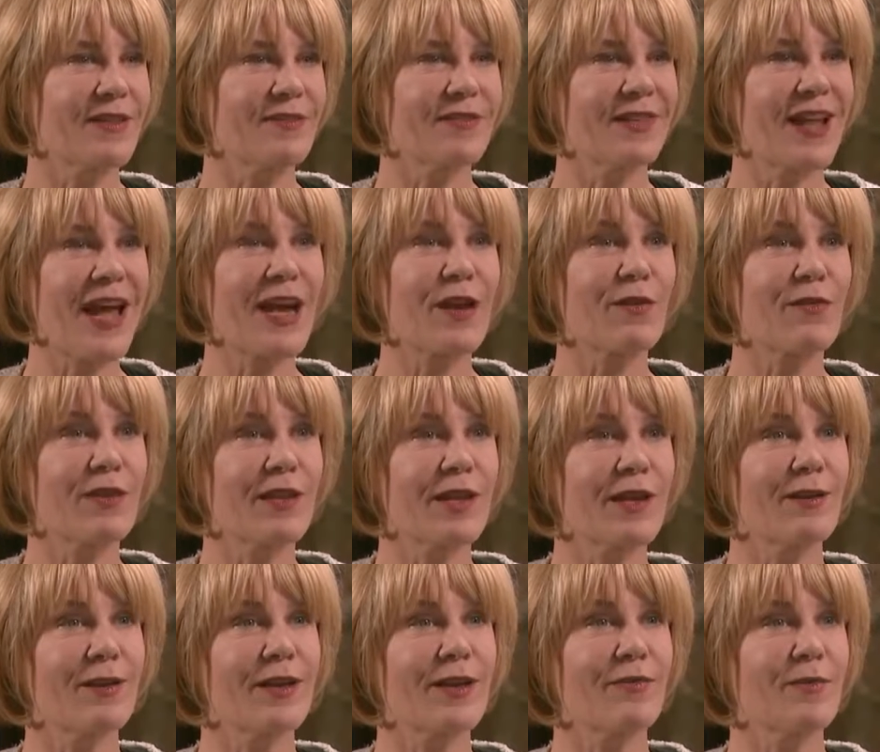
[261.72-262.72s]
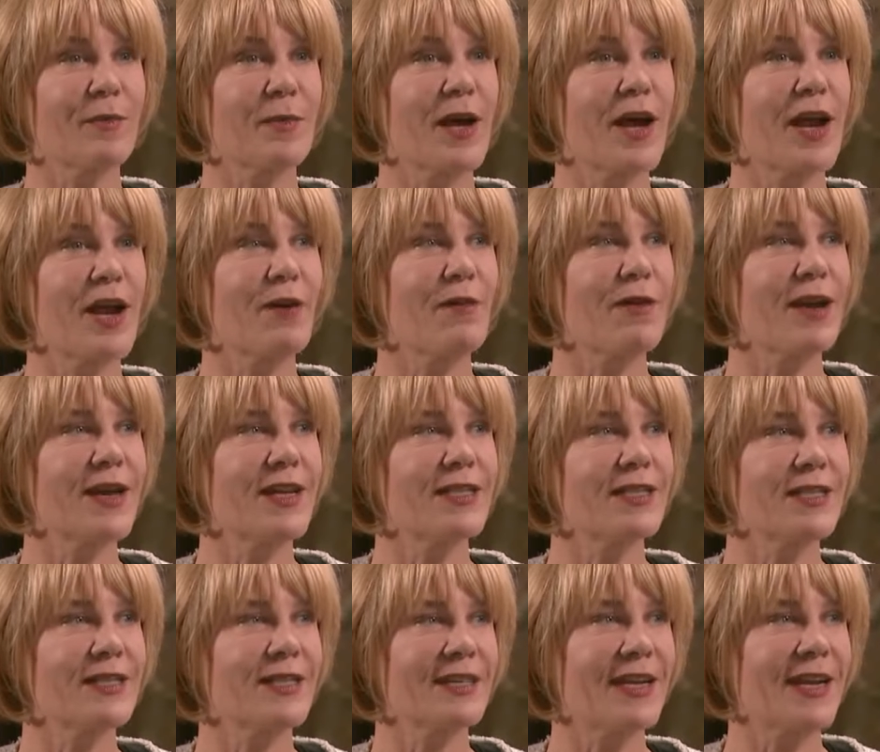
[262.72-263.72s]
lack of clarity from the
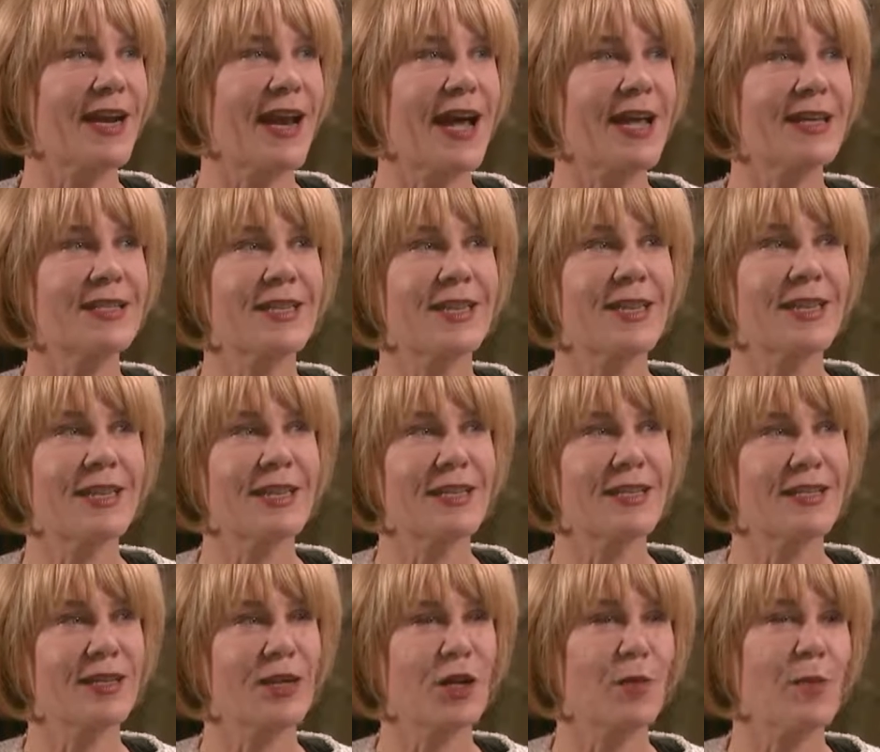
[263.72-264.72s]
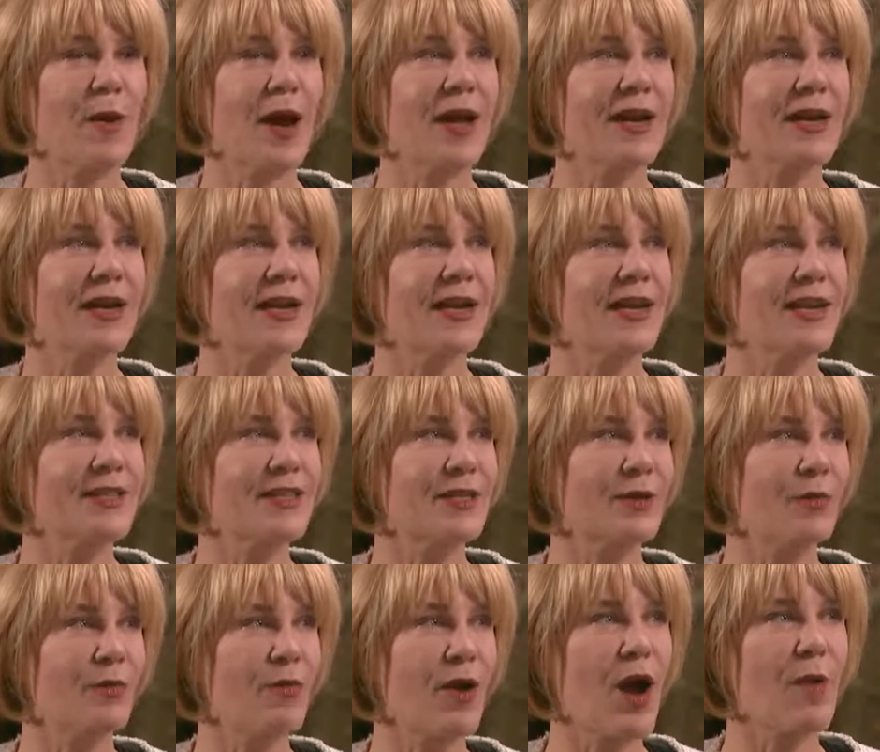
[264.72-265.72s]
IRS. Is it an asset? Is it a commodity? Is
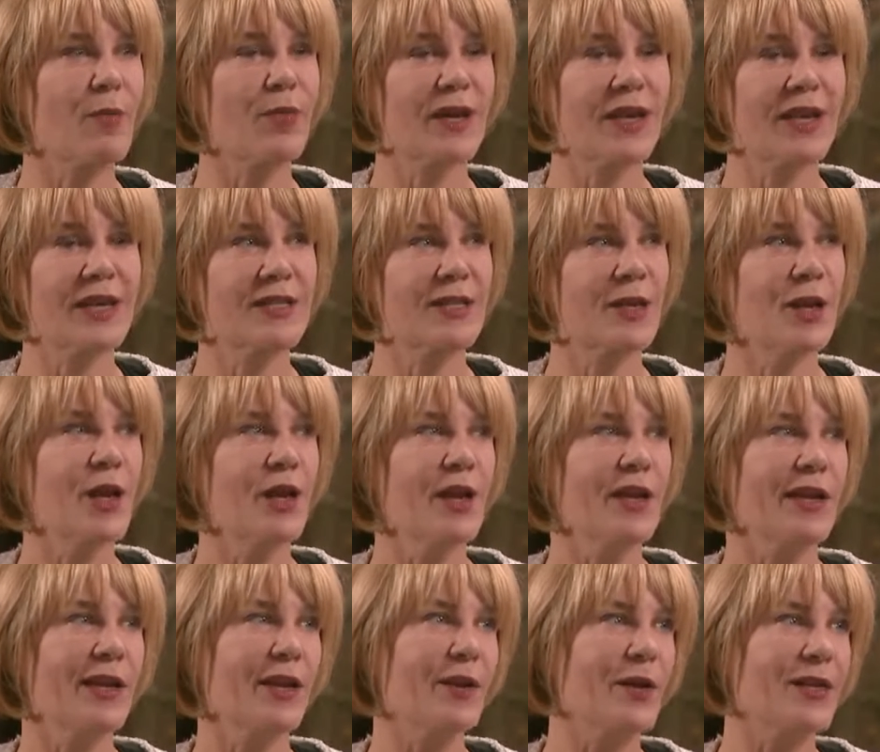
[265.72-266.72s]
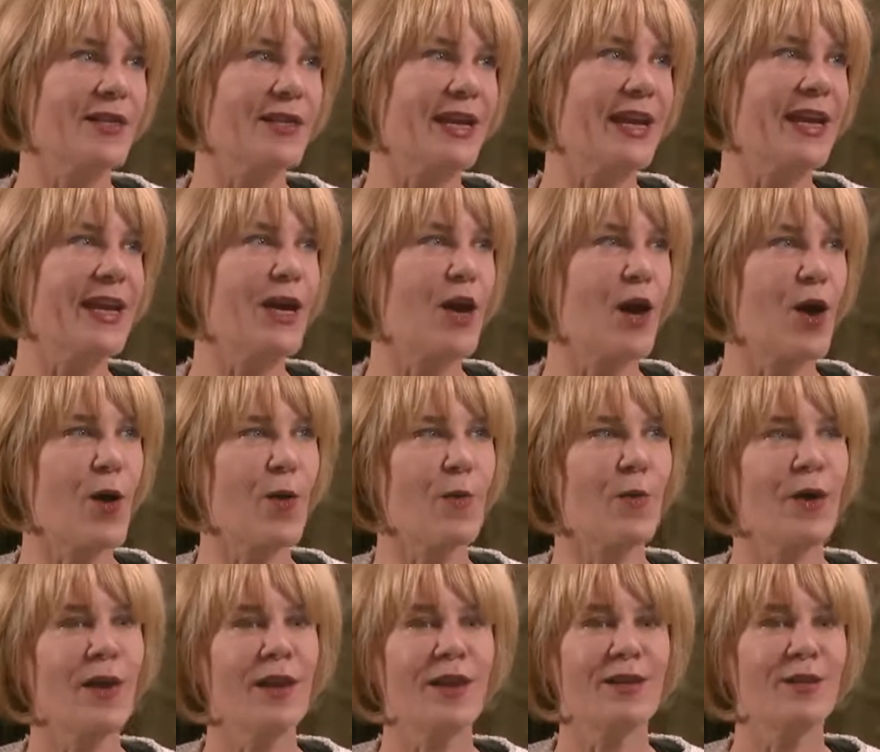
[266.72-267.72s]
it a property? Is it
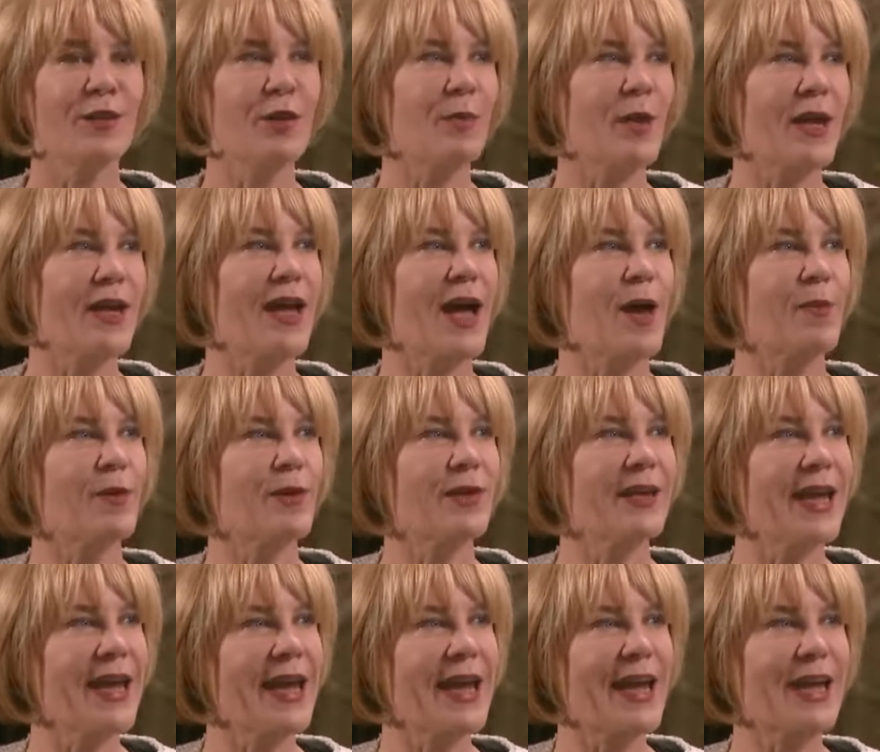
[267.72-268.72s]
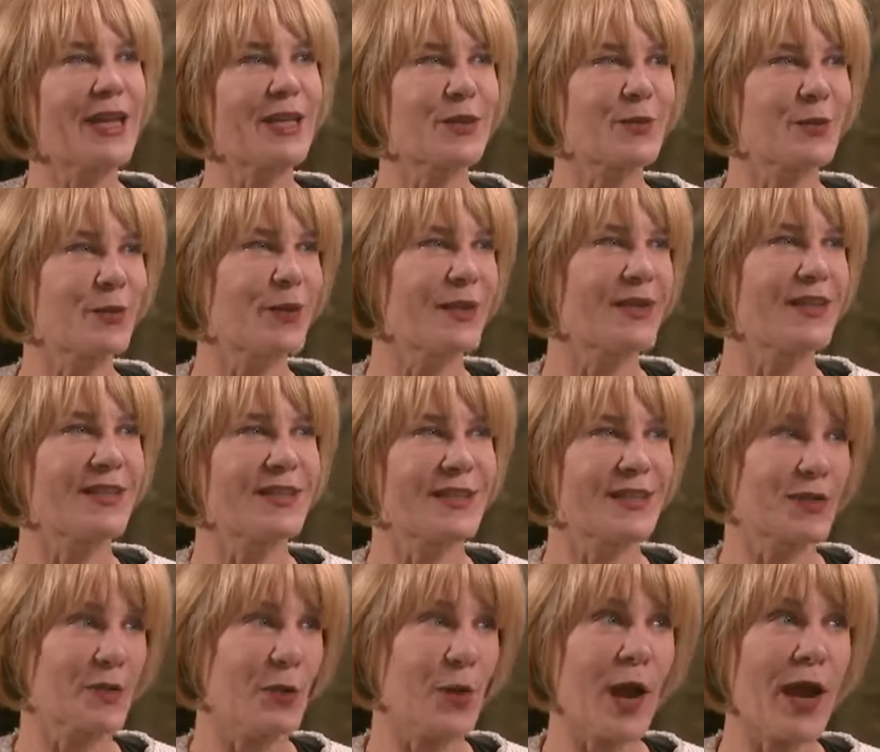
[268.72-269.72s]
income? Do you pay capital gains? What is
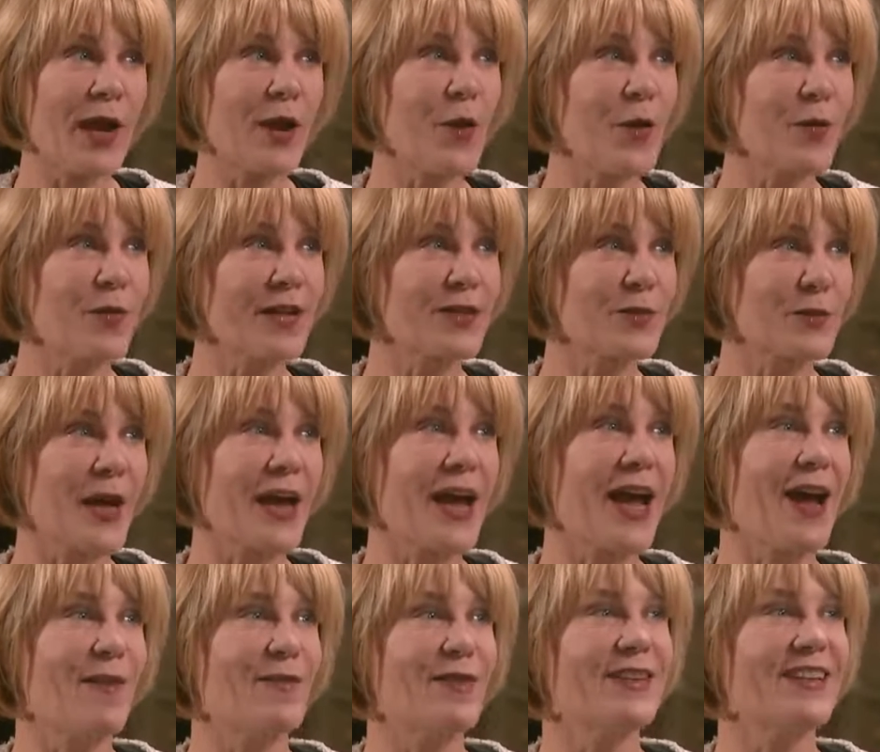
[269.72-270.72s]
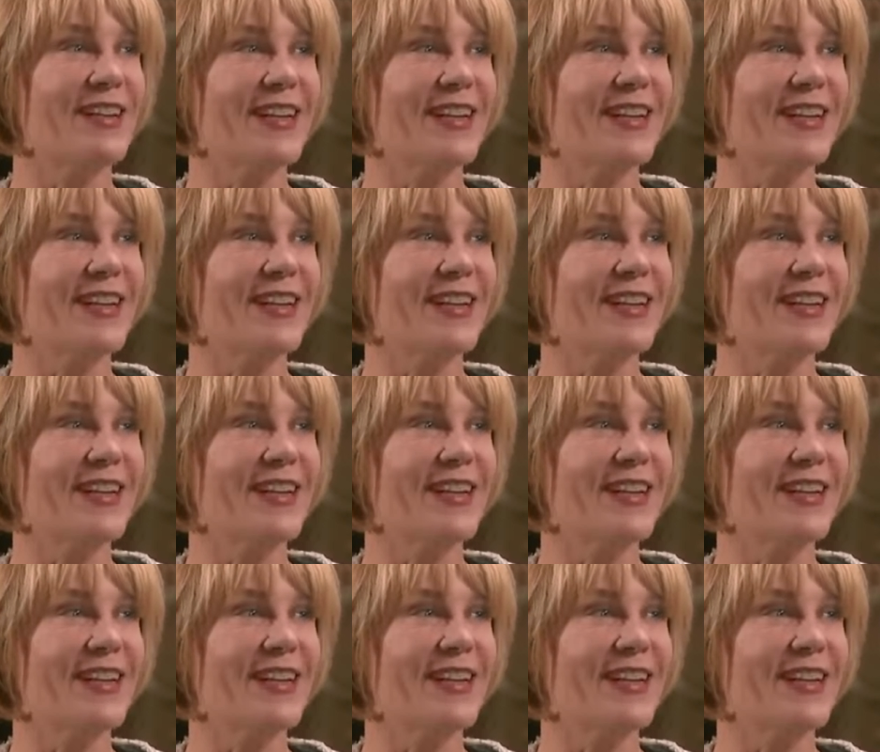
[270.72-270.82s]
it? So I know that's why I haven't